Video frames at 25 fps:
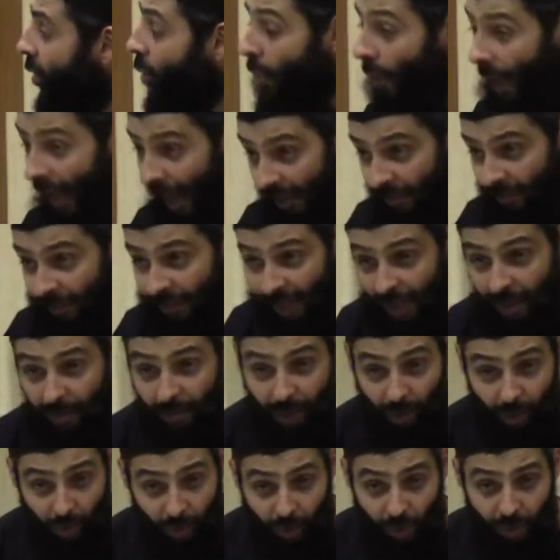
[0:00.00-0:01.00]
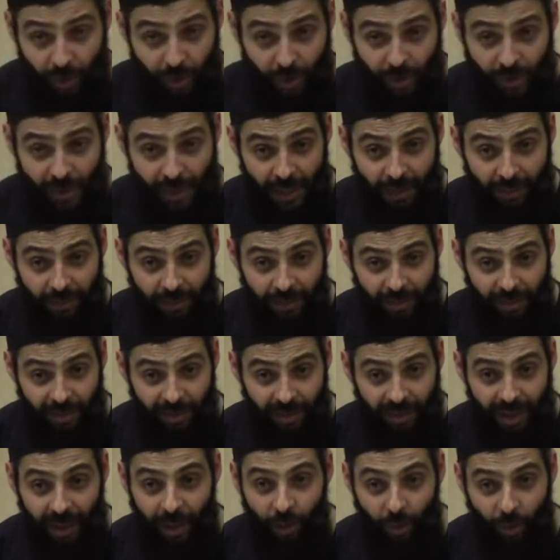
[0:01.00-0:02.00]
Do you have time alone with yourself?
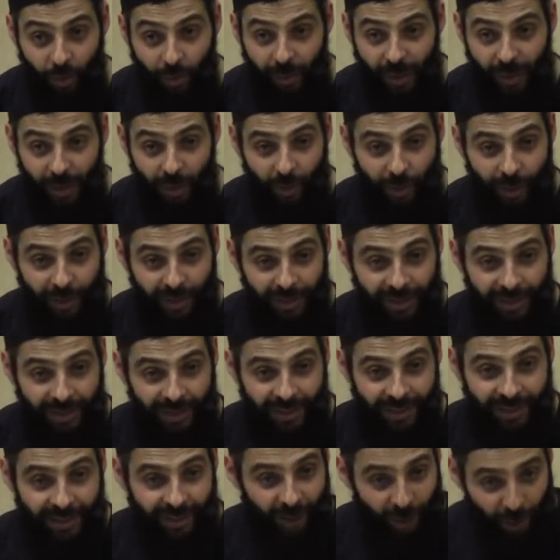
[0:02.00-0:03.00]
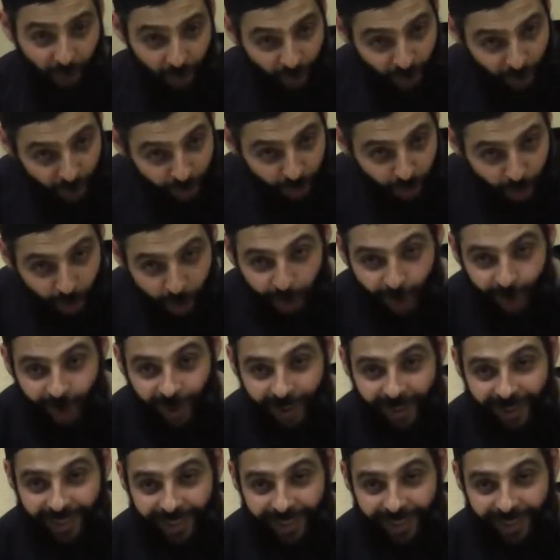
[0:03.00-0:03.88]
Alone meaning what? Not with the phone.